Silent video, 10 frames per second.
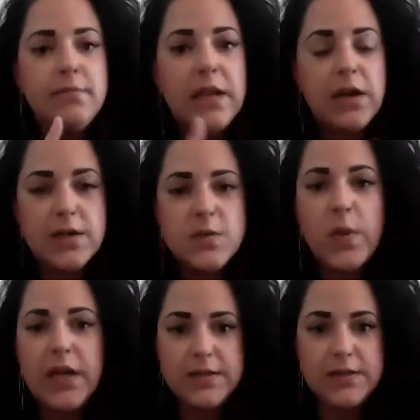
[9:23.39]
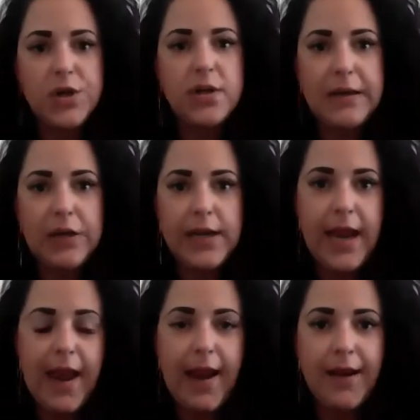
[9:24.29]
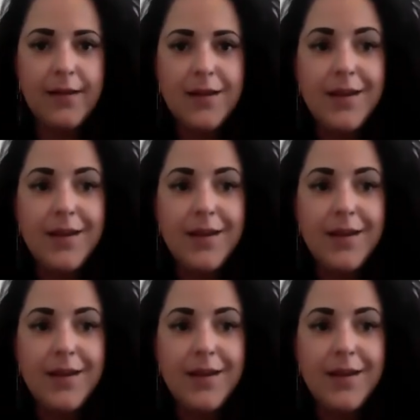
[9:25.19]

Here's when I started Mary Kay.